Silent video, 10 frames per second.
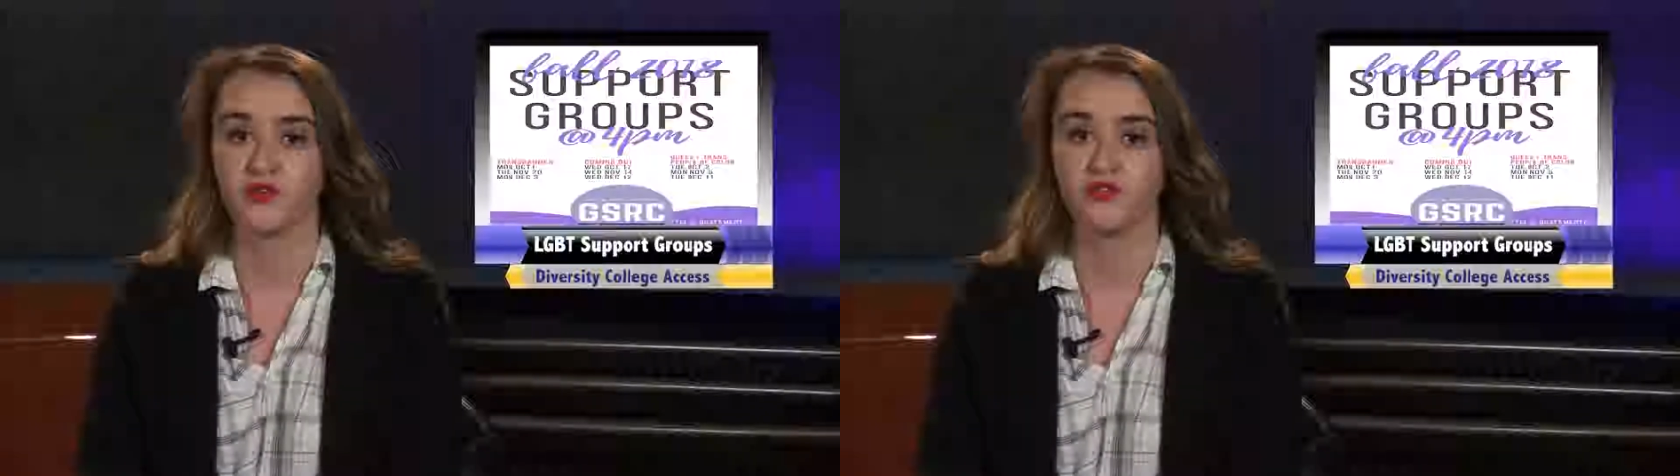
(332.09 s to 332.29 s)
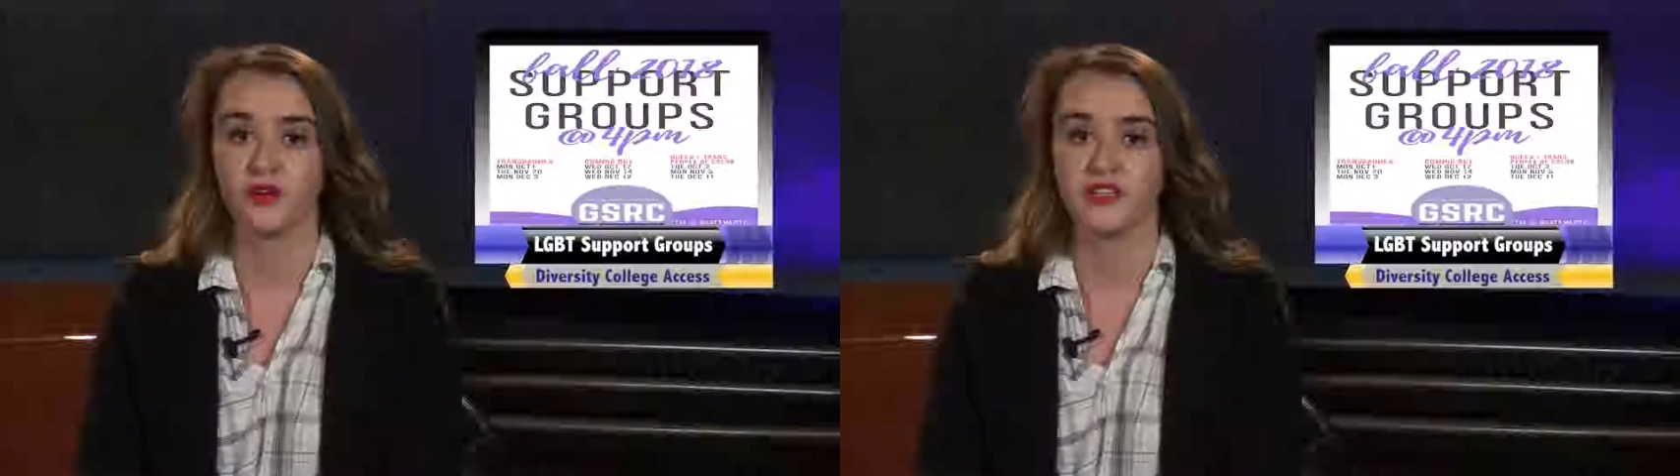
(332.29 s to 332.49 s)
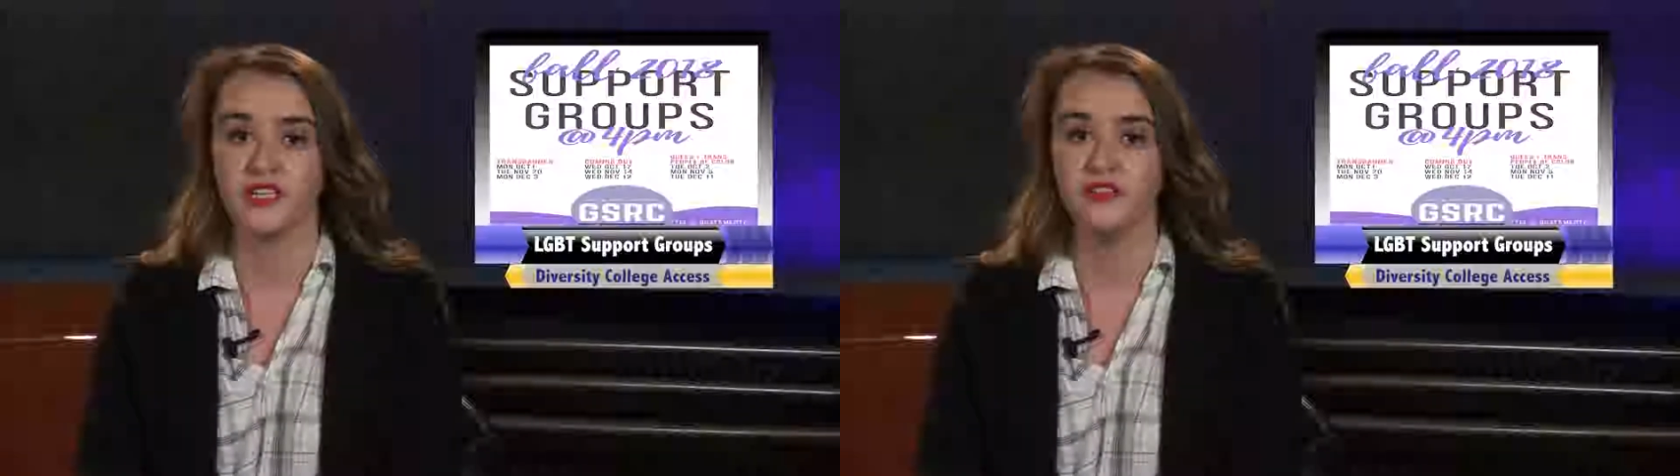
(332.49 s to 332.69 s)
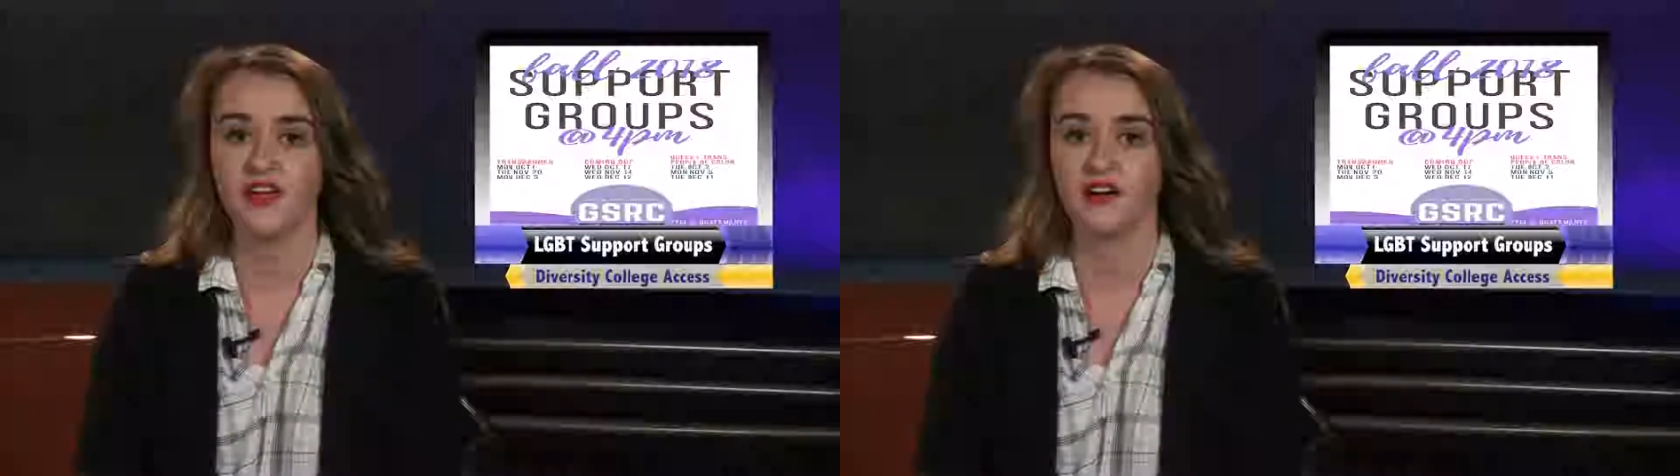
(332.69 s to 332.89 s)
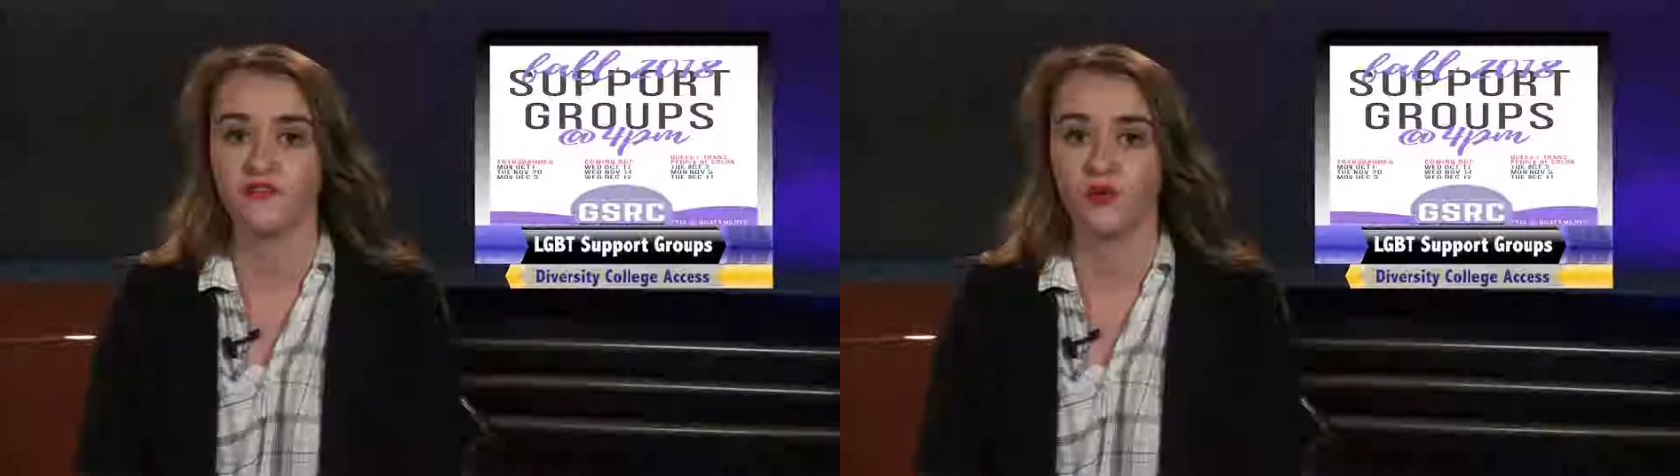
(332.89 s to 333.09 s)
14th
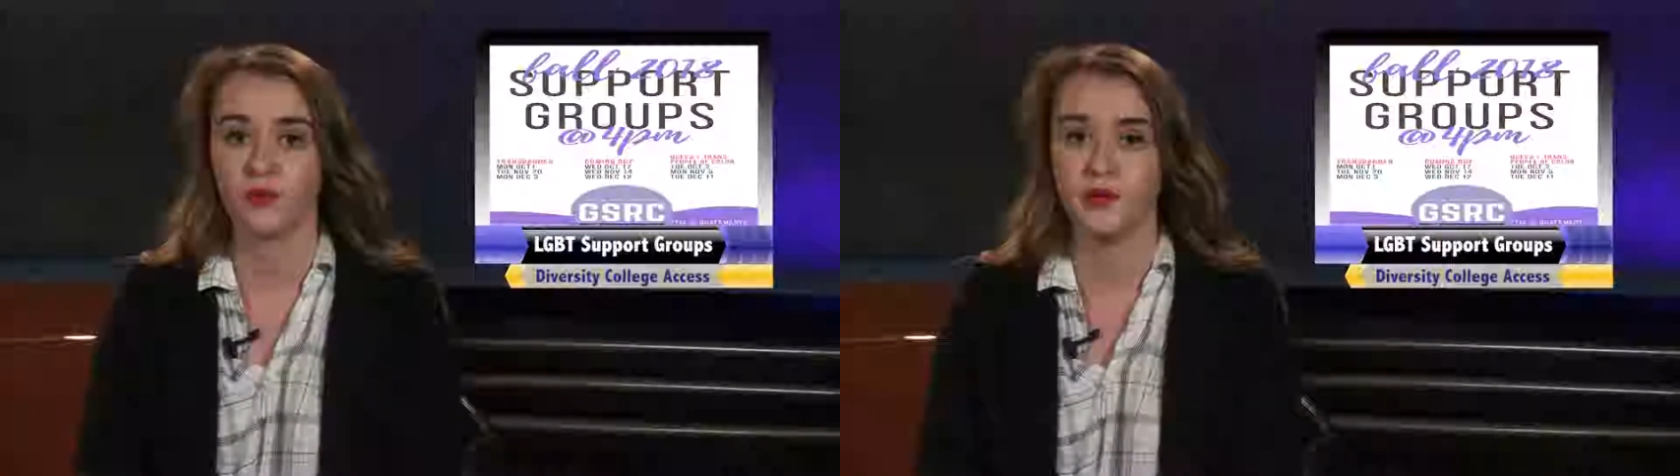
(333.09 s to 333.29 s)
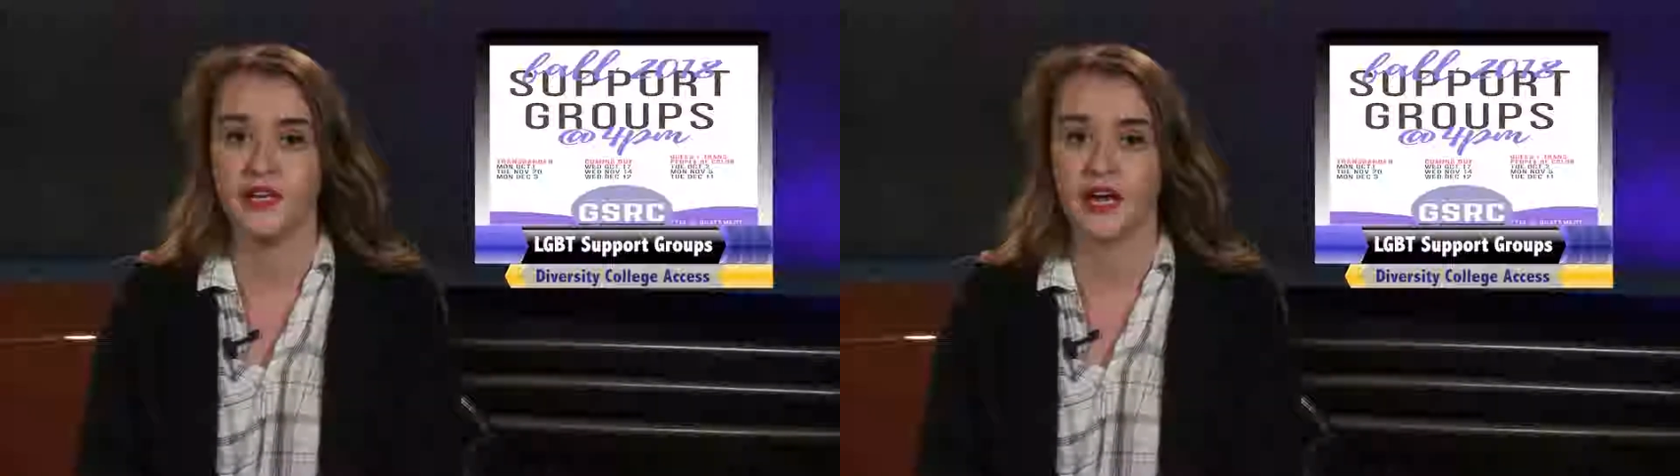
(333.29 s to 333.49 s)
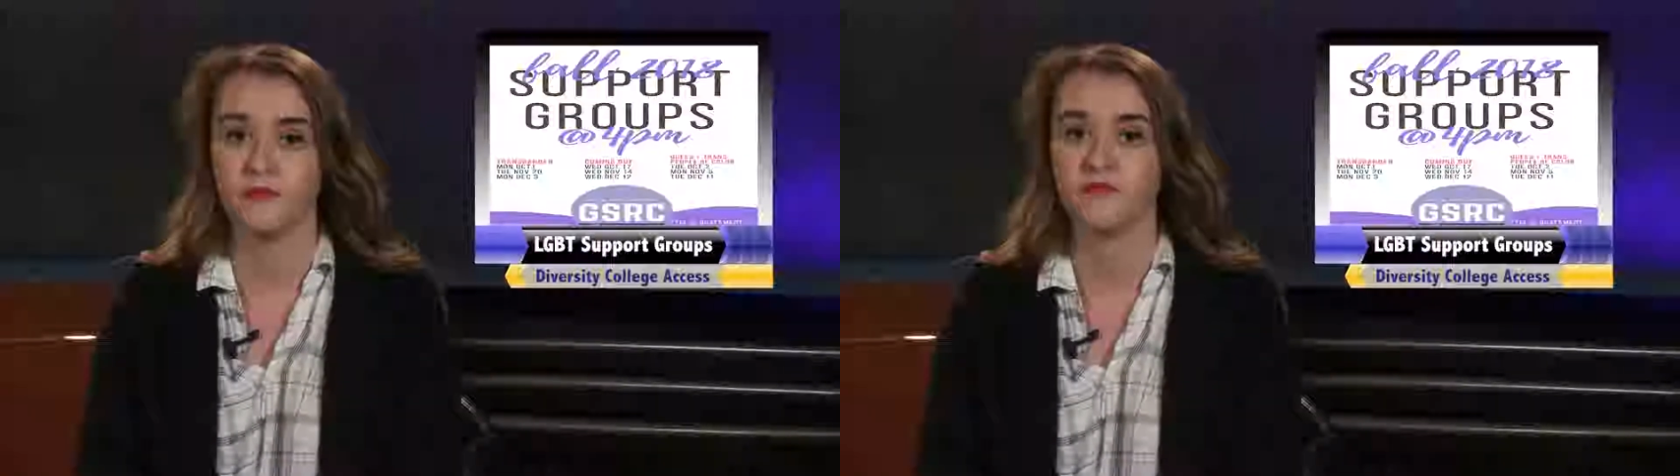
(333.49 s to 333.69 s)
at 4 p.m.